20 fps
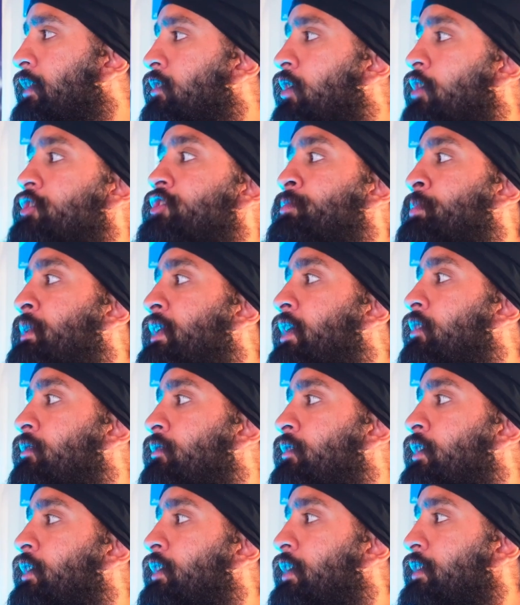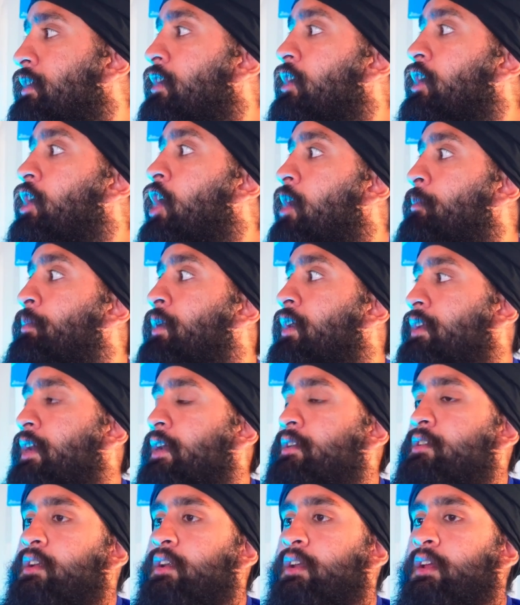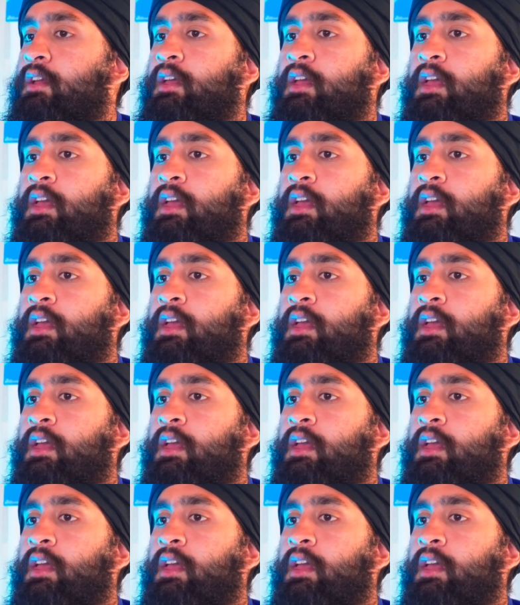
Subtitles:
Not just playoff contender, cup contender.